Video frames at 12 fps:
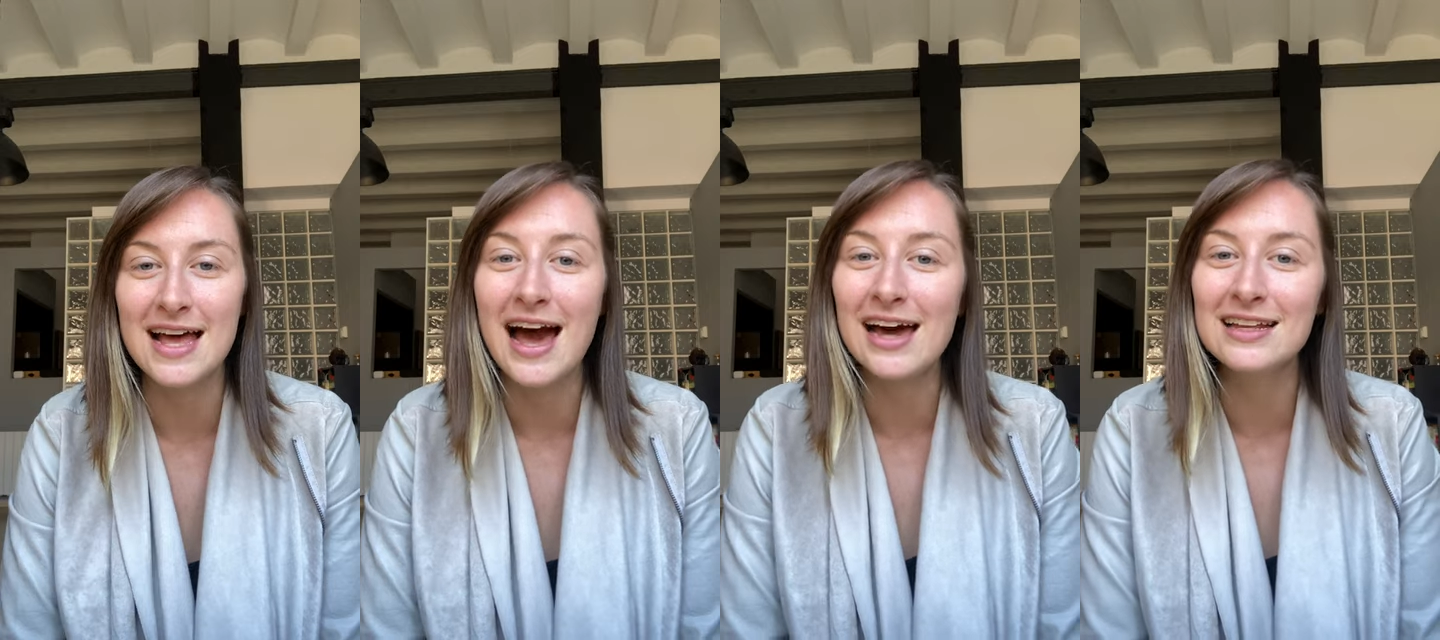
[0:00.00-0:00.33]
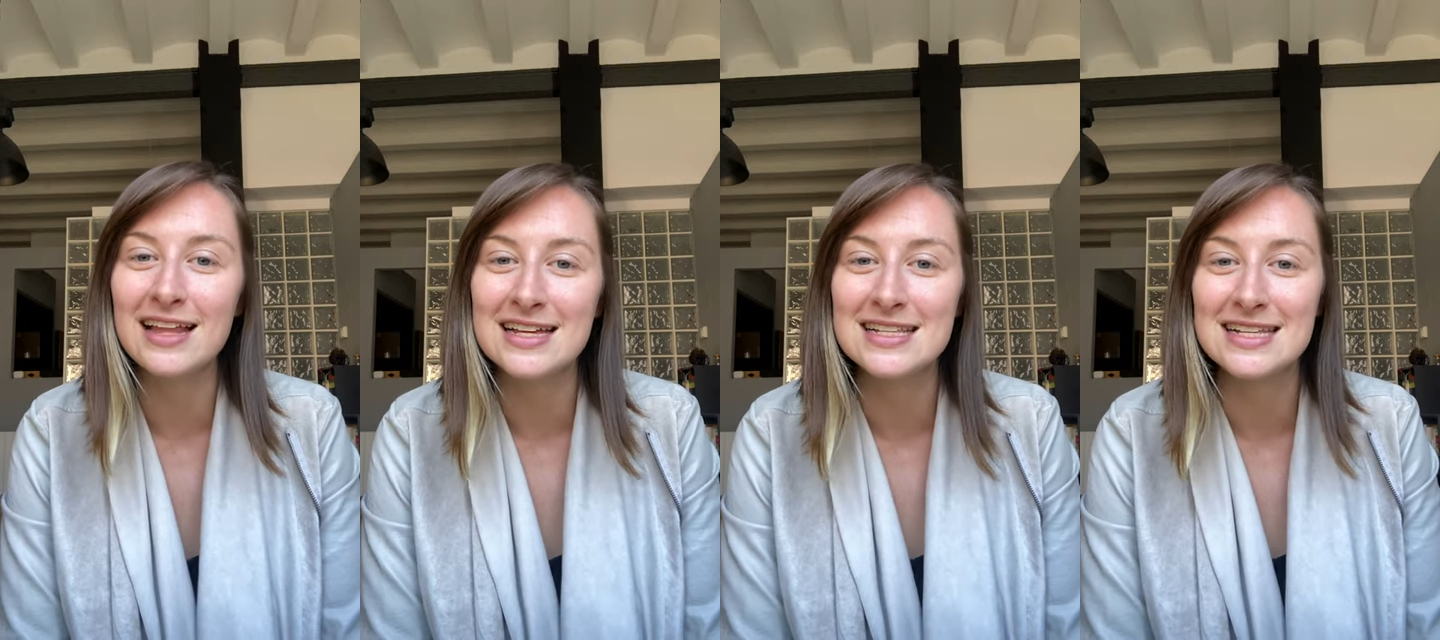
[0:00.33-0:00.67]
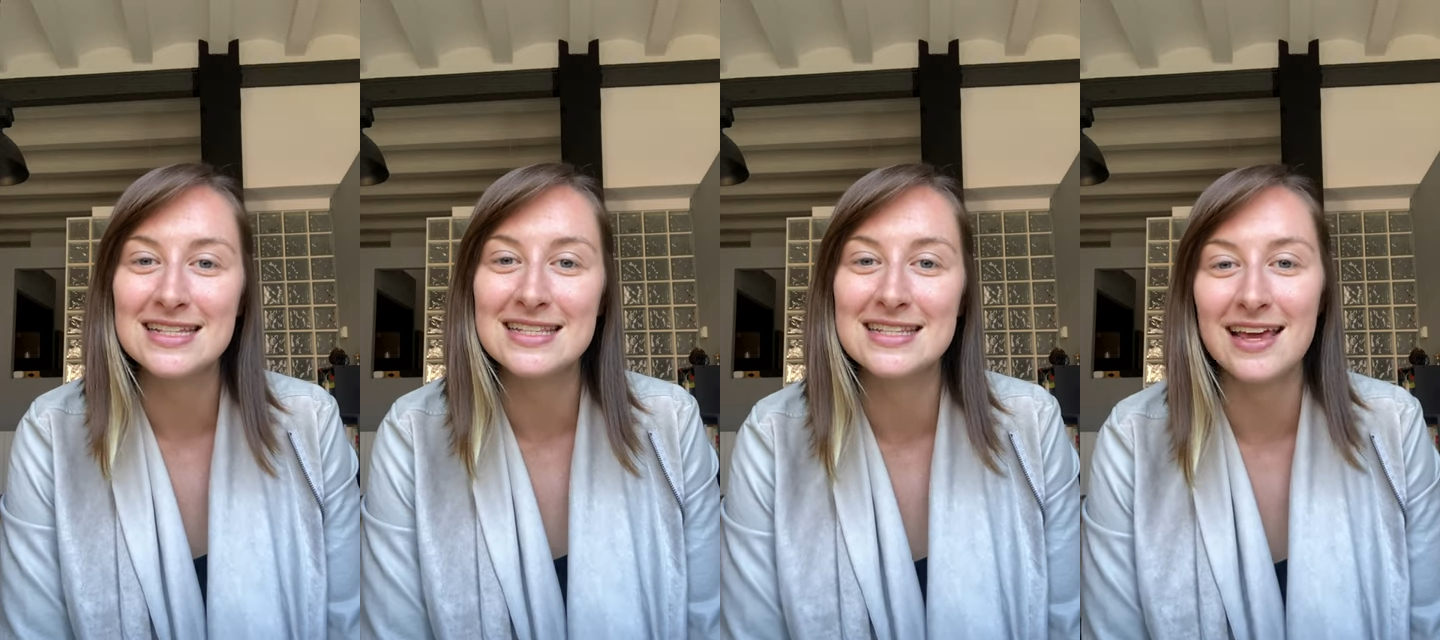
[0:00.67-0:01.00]

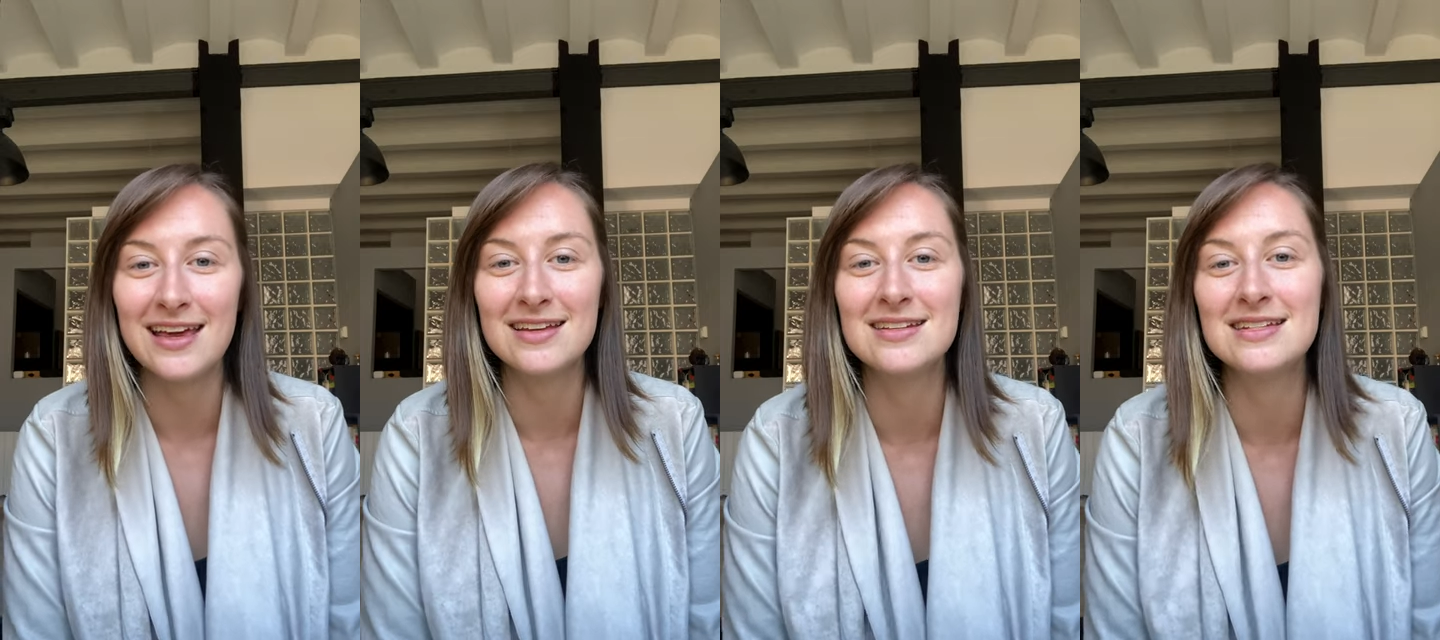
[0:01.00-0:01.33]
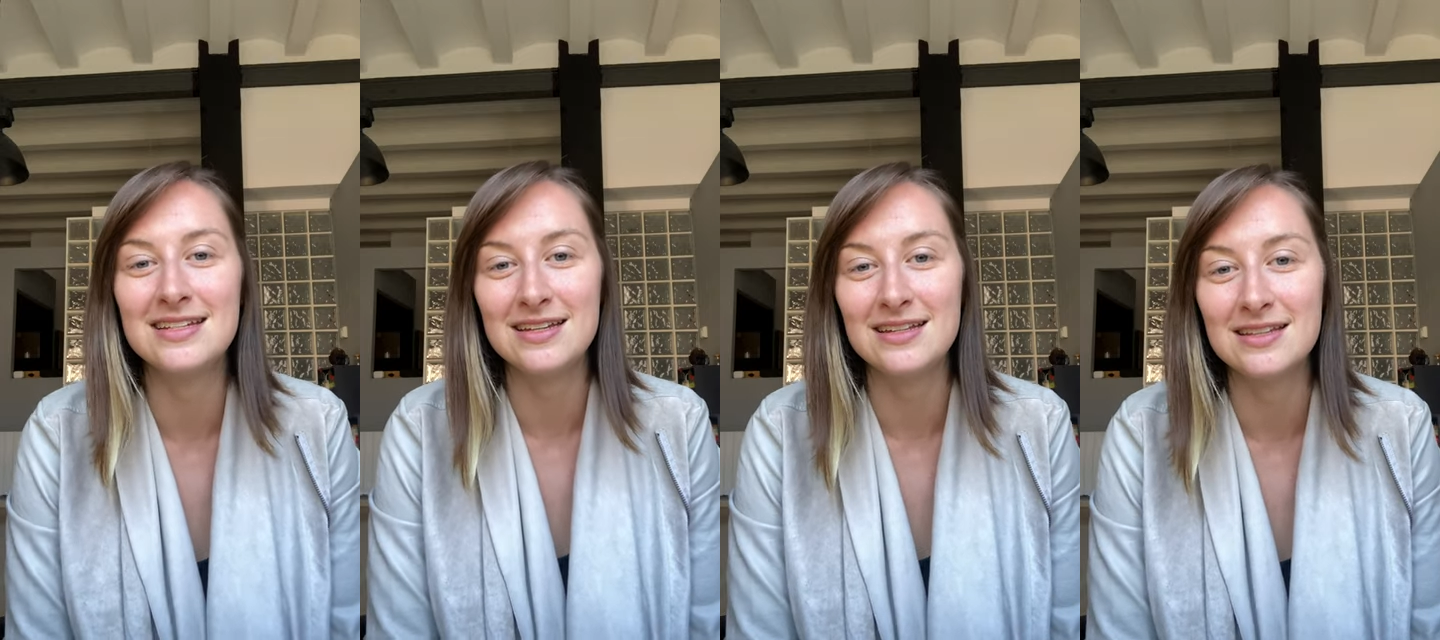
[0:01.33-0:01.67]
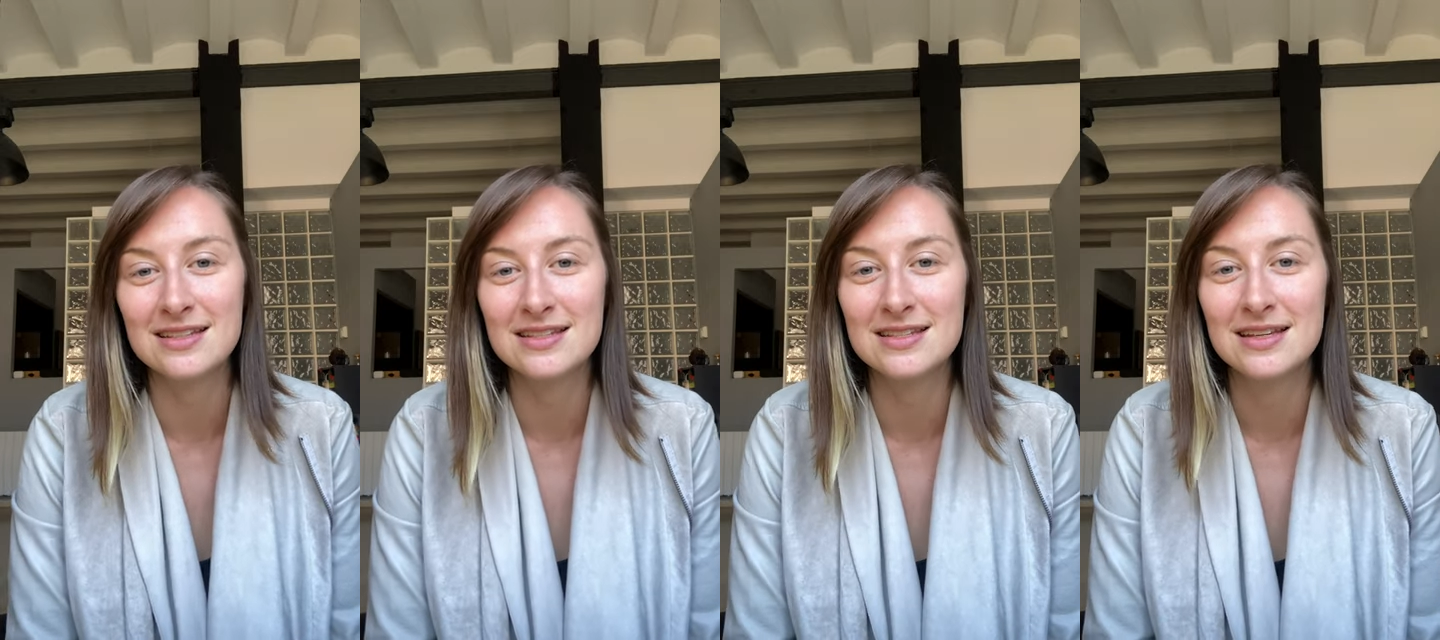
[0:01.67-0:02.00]
adolescents, and
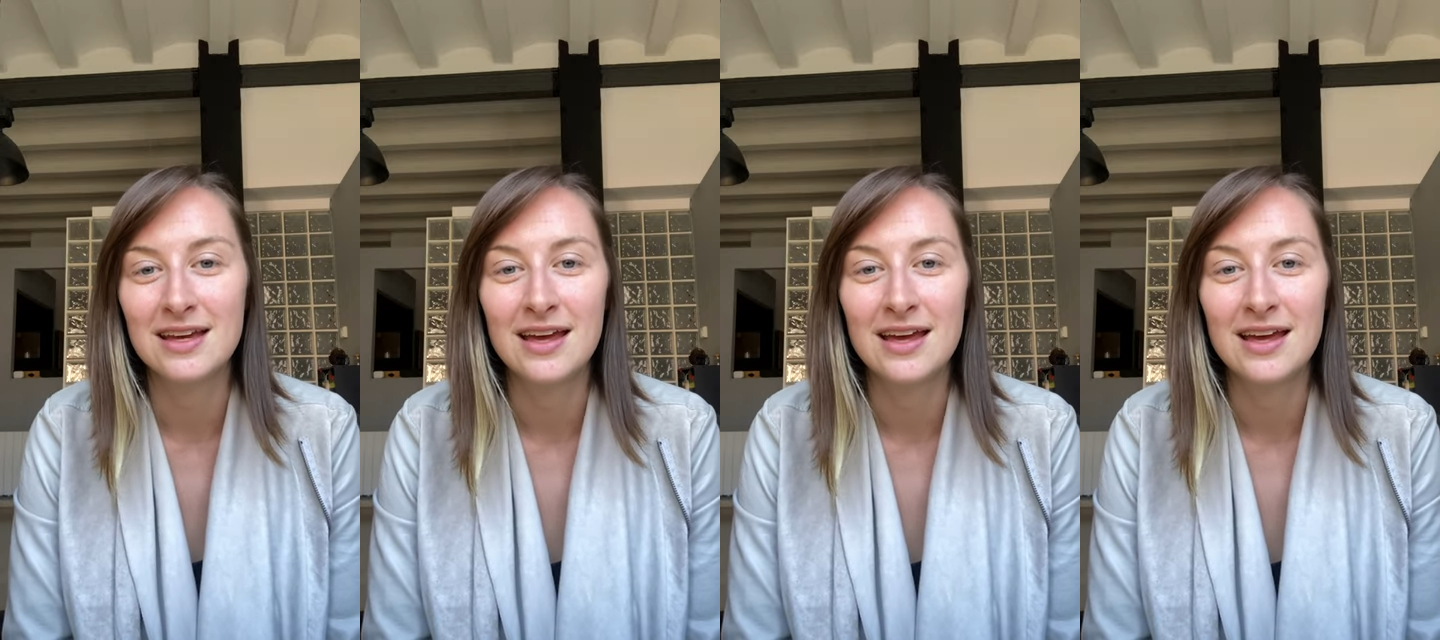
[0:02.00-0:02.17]
teens.